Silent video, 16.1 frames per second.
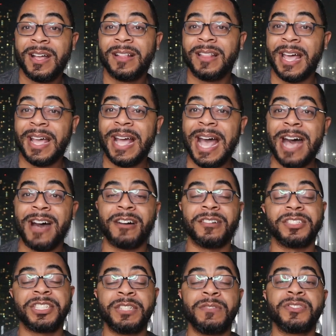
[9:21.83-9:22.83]
Like how
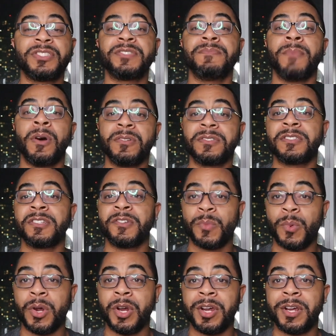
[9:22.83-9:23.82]
she was just mostly
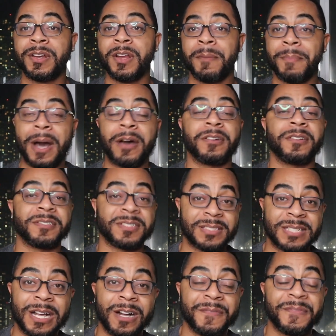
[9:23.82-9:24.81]
worried about
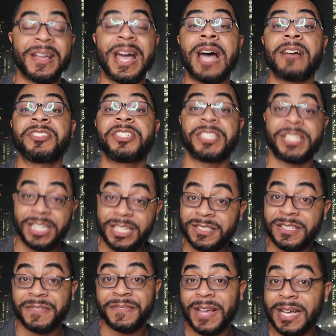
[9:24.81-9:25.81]
herself and how she's
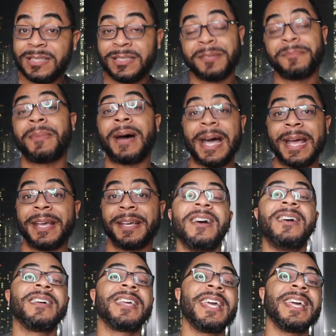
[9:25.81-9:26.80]
affected by it.
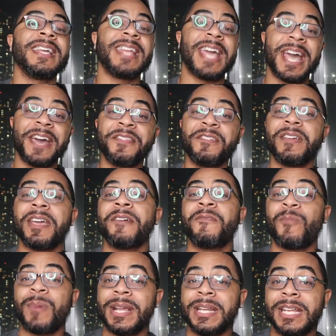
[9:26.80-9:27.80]
Again, Heather and
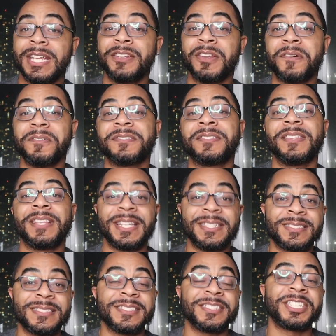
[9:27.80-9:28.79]
Whitney knows
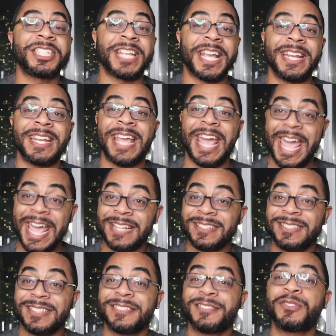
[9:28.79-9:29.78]
Lisa's shady
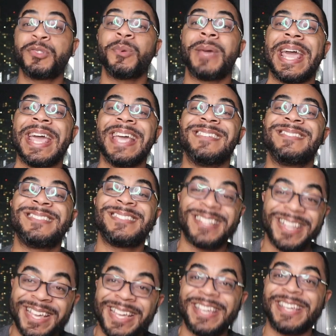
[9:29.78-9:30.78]
antics to a
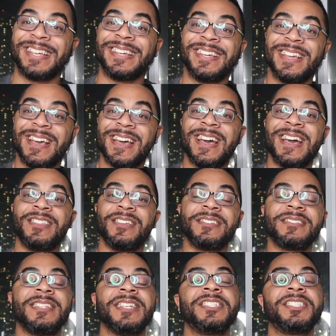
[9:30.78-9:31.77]
T. They're
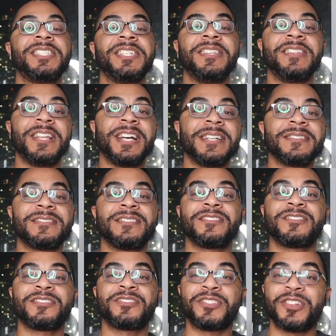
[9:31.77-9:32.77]
saying she loves to
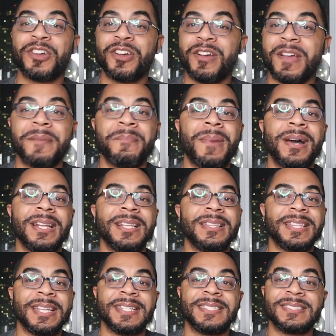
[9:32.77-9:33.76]
stir and muddy
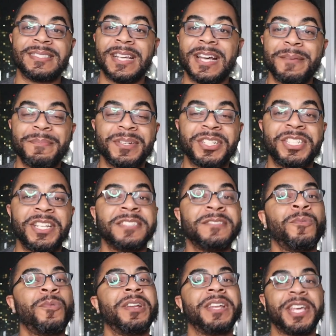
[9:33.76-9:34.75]
things up, but she
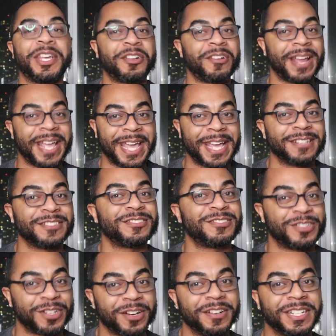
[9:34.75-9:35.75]
doesn't want to get her hands
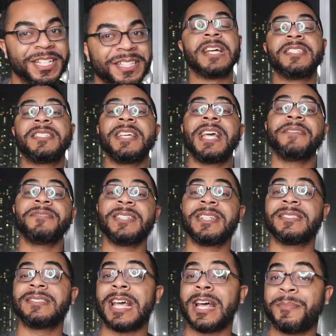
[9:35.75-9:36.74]
dirty. She gives an
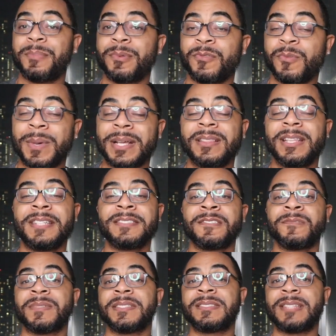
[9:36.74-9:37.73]
example of when
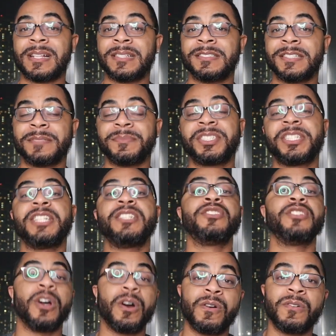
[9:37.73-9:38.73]
Lisa was telling them she
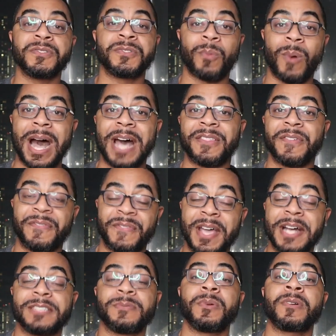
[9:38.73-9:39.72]
knows why the
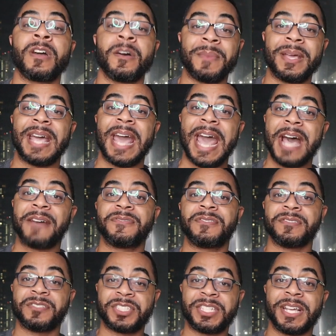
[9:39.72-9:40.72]
feds were coming
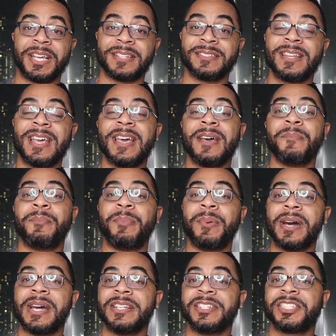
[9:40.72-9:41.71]
after Jen,
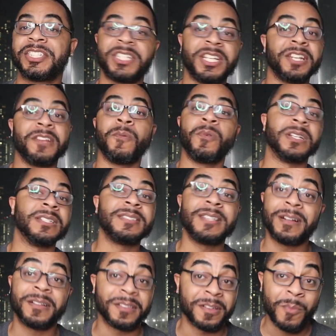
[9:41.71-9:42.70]
but she didn't want to
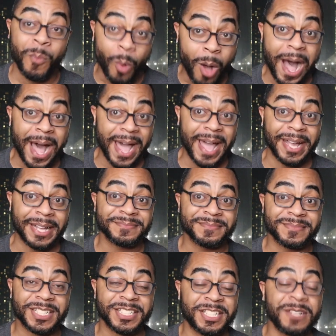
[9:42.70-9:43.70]
tell them why.
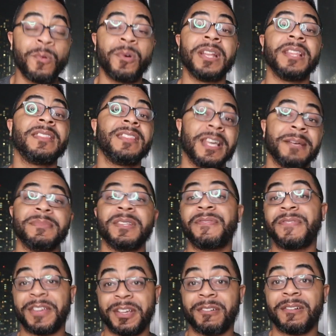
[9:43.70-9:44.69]
She wanted them to
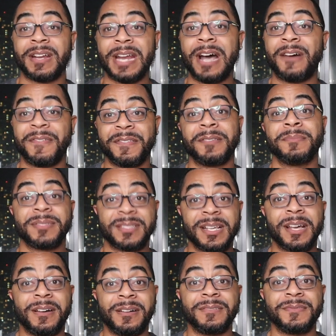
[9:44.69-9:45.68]
figure it out for
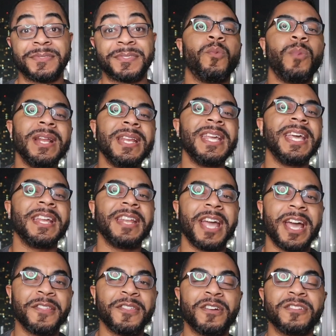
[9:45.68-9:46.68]
themselves. Whitney and
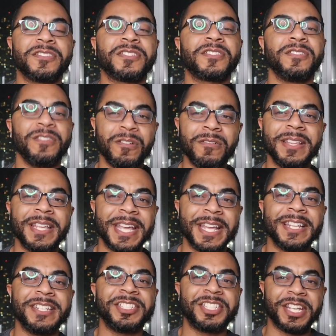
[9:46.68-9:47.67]
Heather are slowly
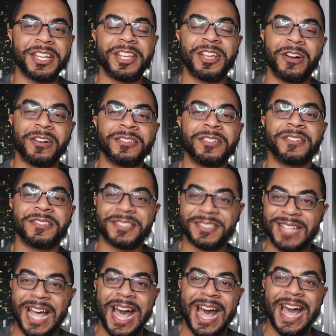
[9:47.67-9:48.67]
getting Jenny on their
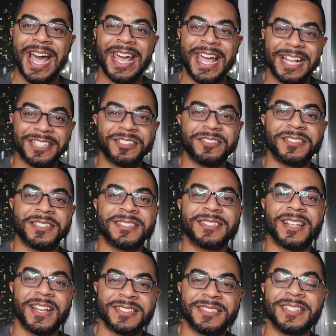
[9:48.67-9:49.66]
side as they're
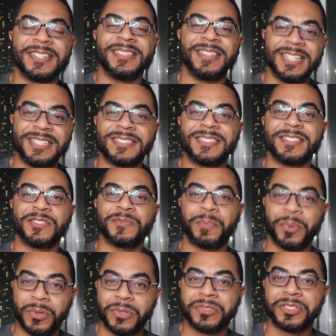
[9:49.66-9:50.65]
discussing Lisa's
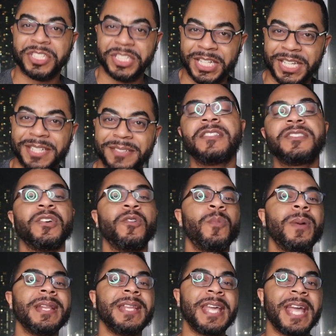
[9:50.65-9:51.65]
bullshit. So
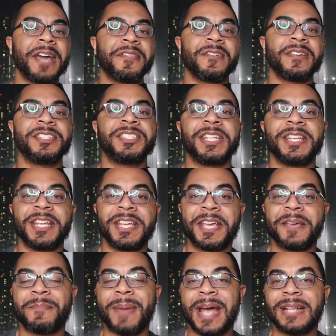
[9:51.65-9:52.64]
Whitney, Heather, and Jenny
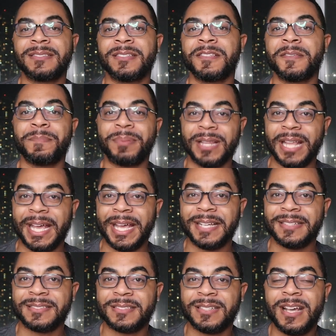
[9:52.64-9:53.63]
get back to the
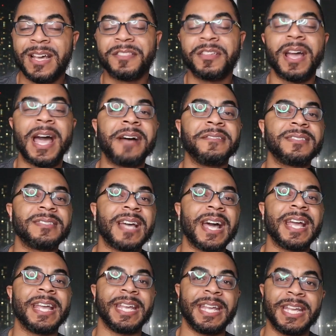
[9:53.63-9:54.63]
place. They're
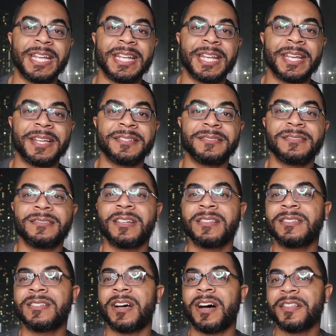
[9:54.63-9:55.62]
outside eating.
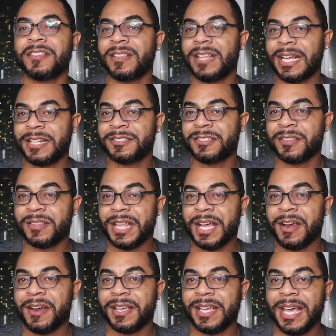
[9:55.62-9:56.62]
None of the other ladies are
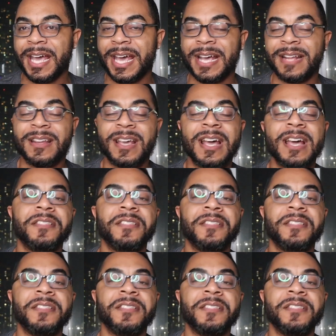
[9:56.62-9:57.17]
there yet.